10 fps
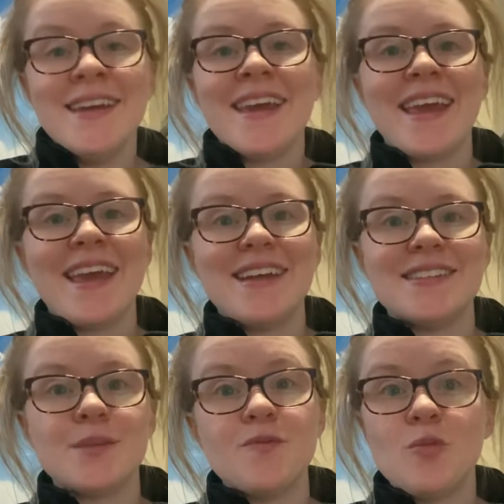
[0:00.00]
and
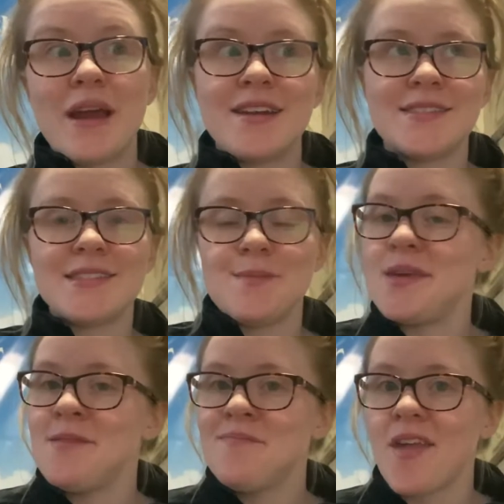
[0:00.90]
some of you might not see
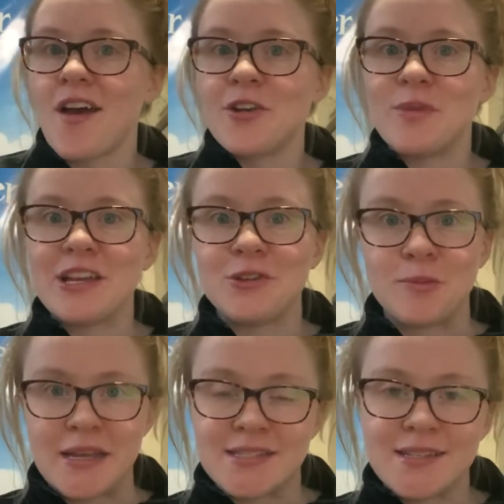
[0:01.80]
me on a regular
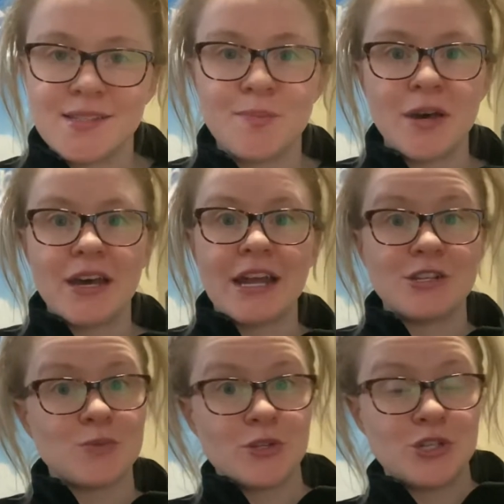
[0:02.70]
basis, but I
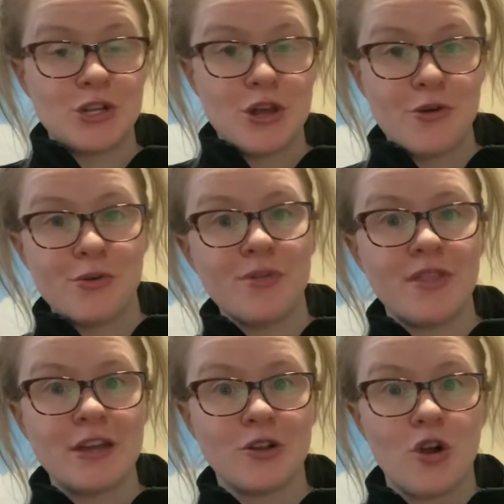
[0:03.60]
just want you to know
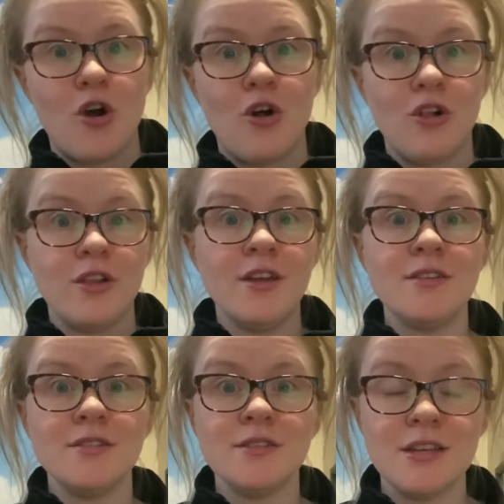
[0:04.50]
that you're all
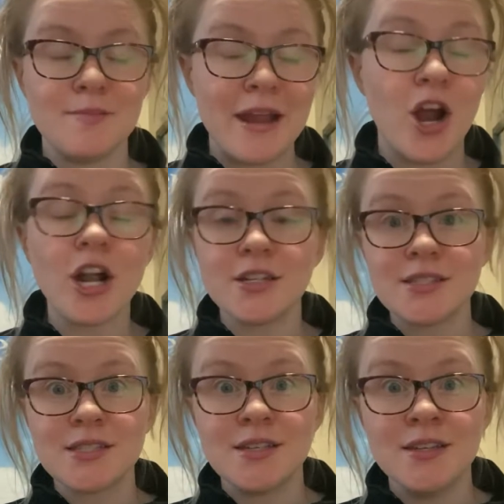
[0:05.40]
in my
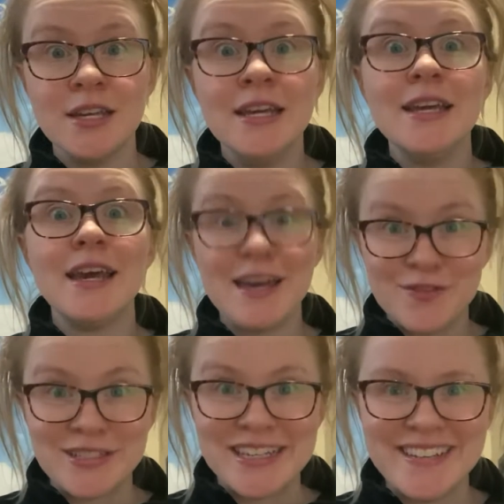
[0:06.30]
hearts,
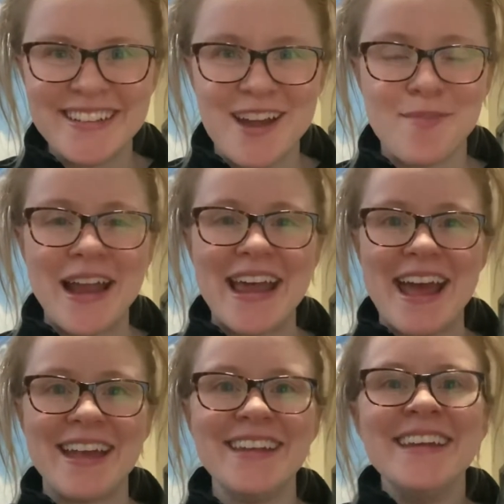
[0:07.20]
heavily, I might
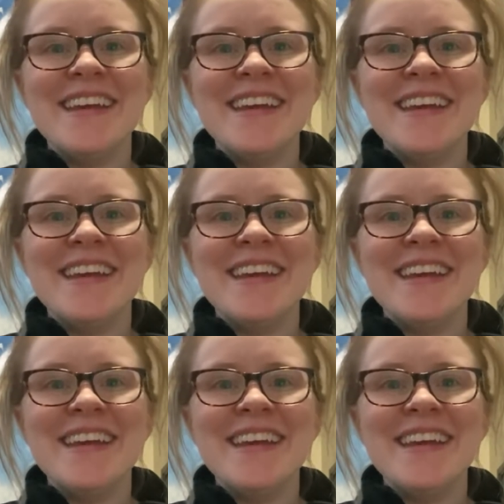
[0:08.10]
add.